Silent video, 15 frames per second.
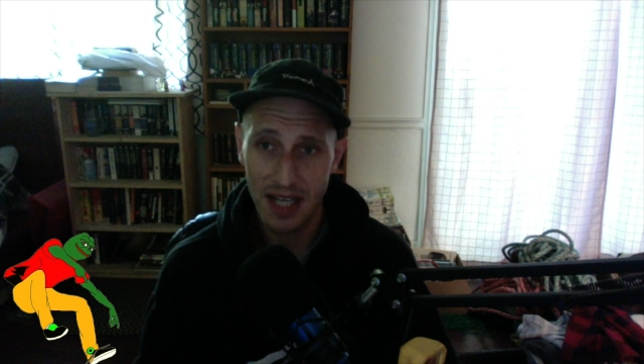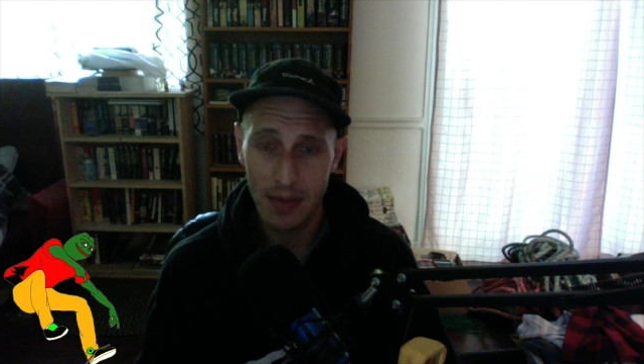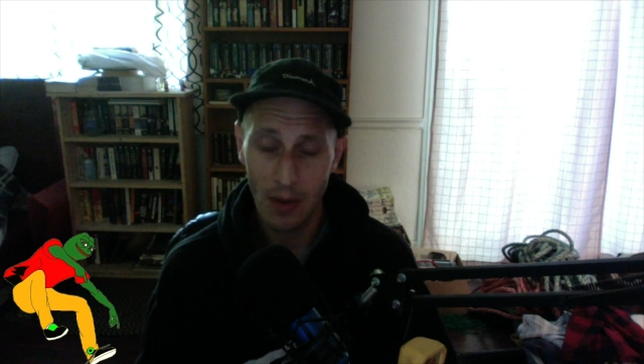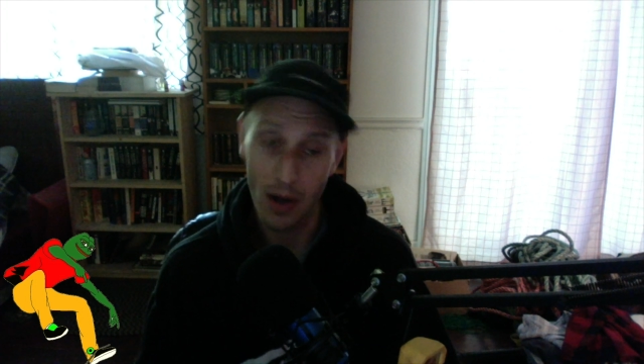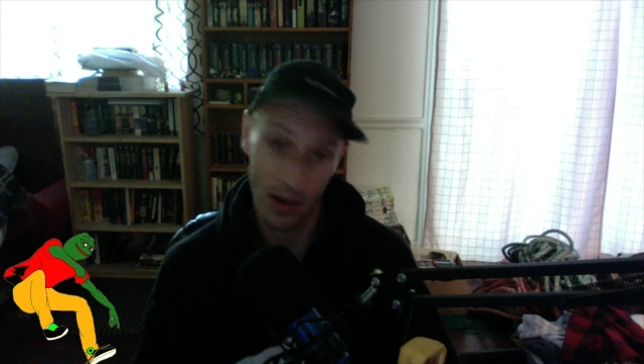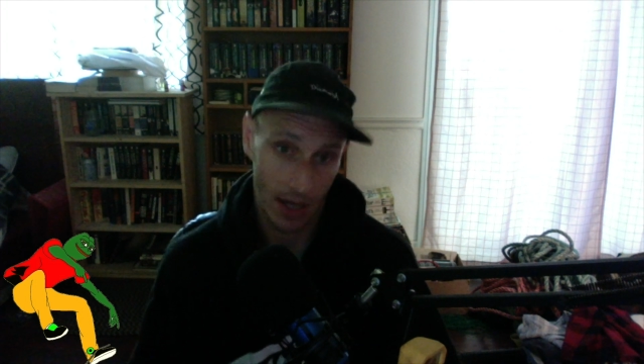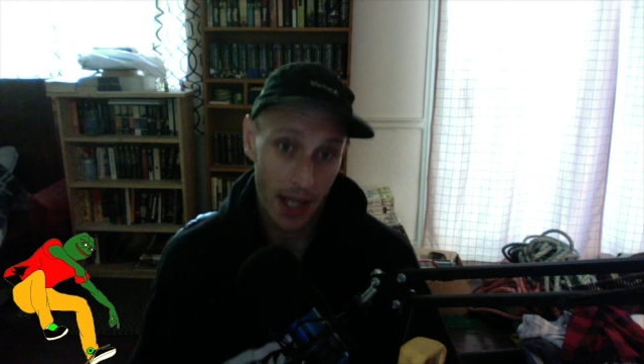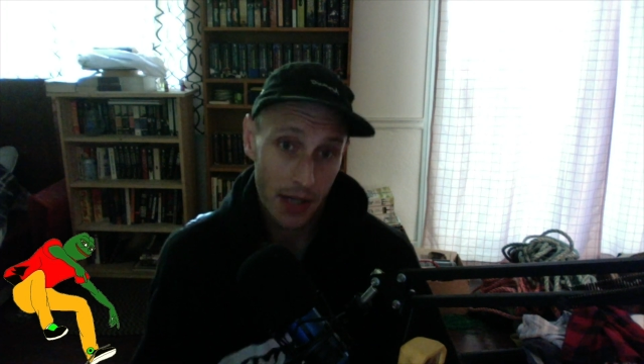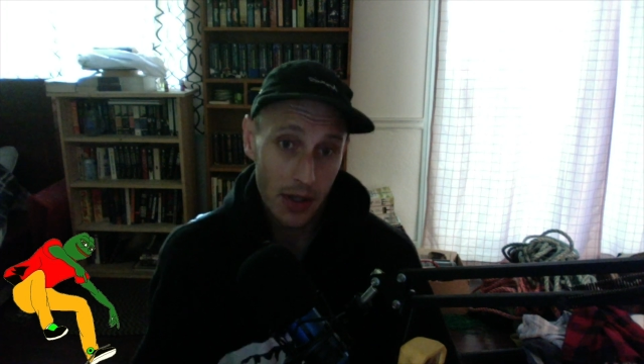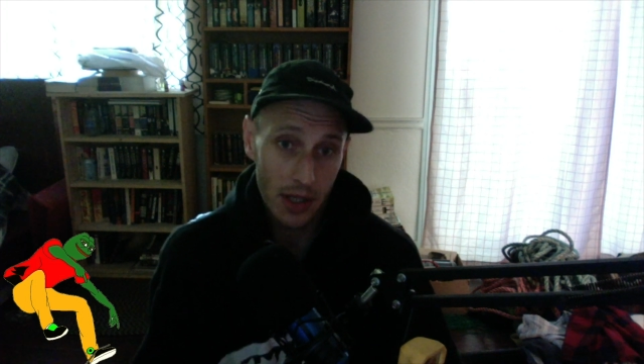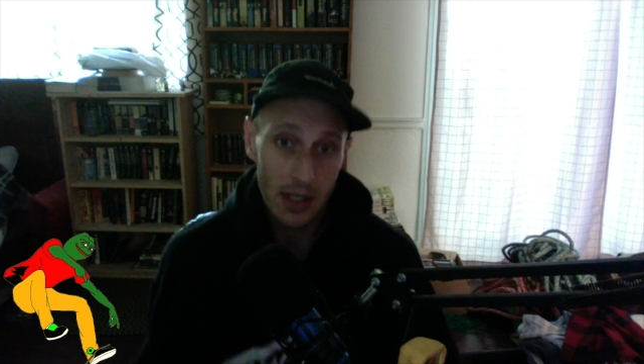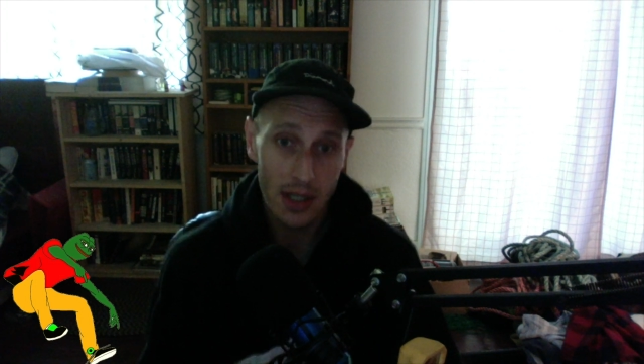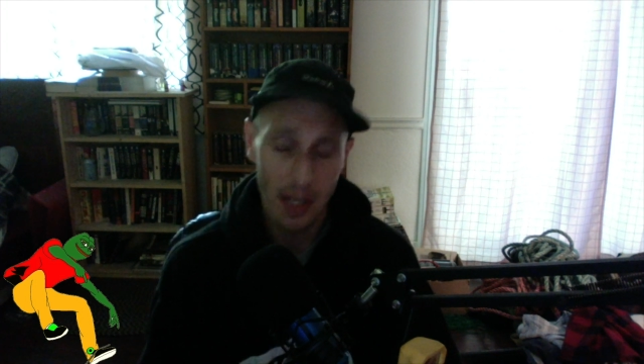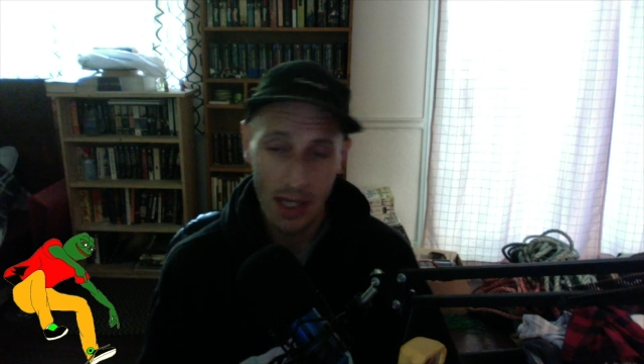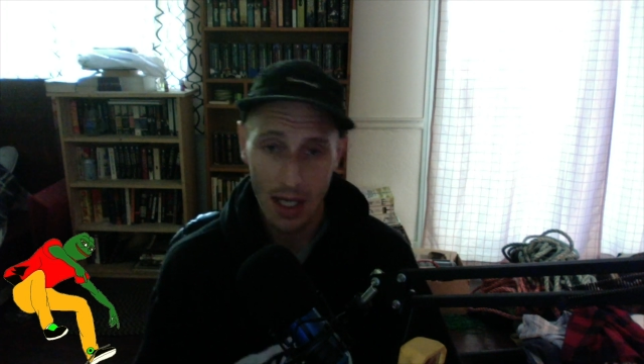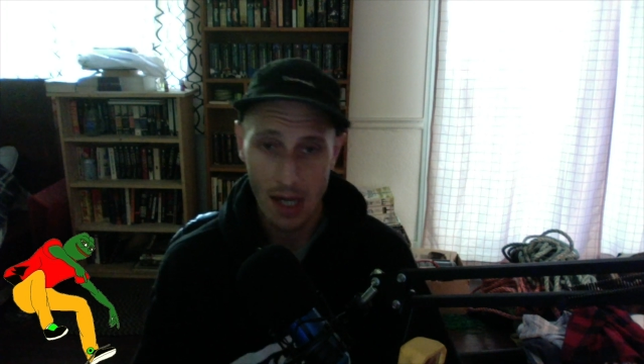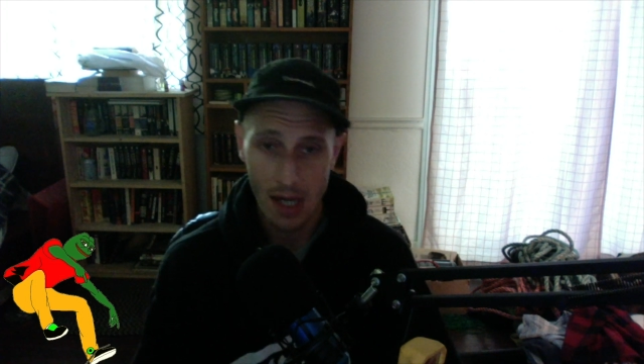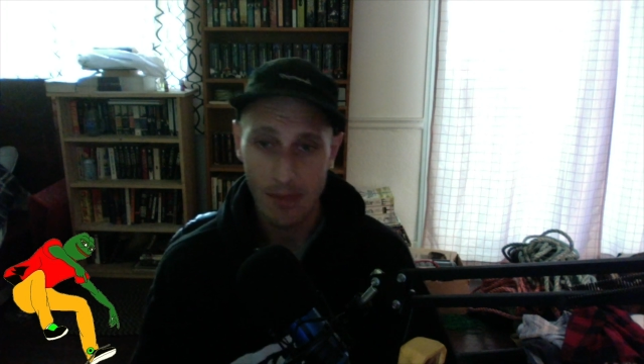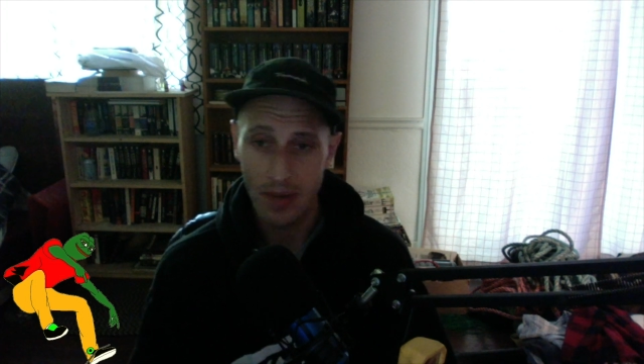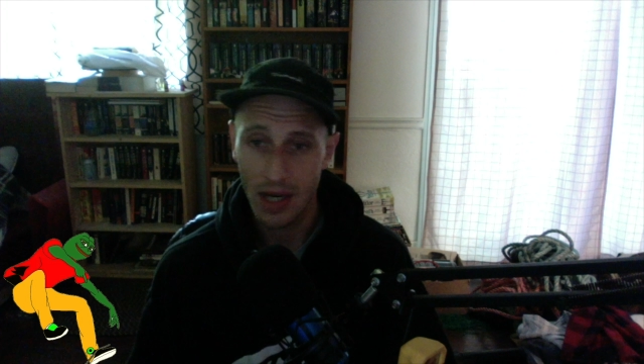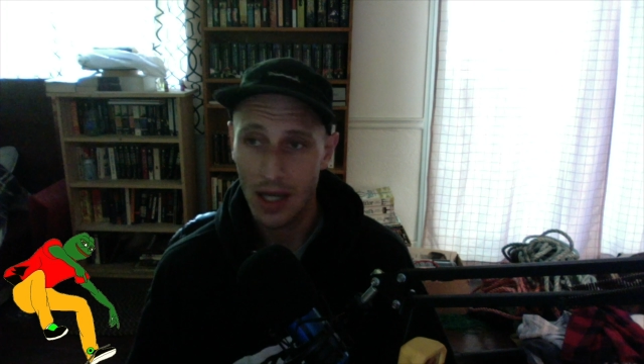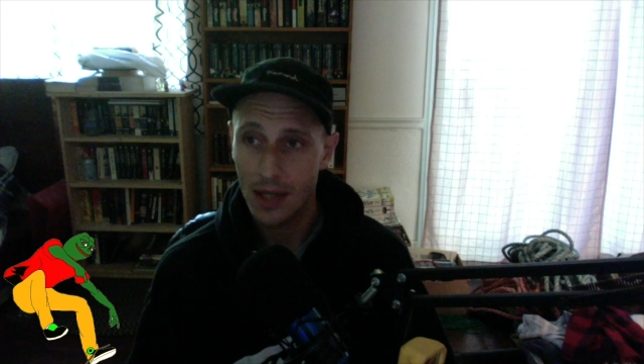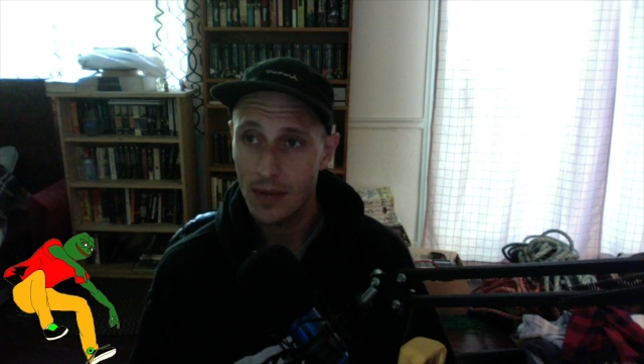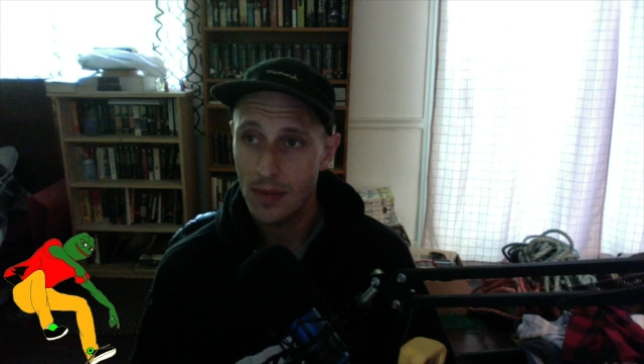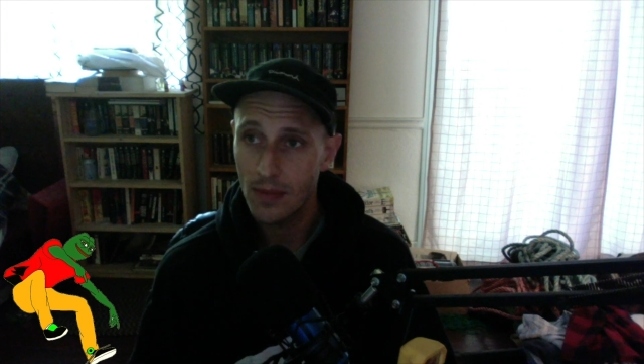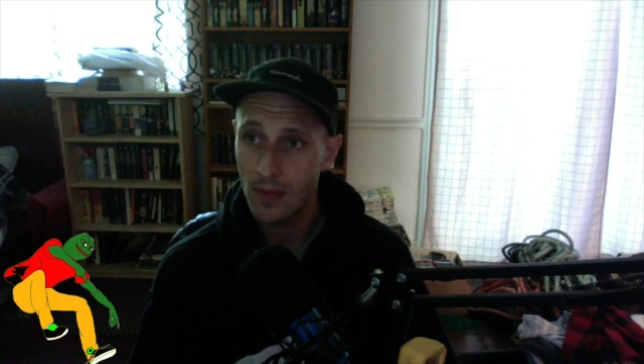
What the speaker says: Well, I could, but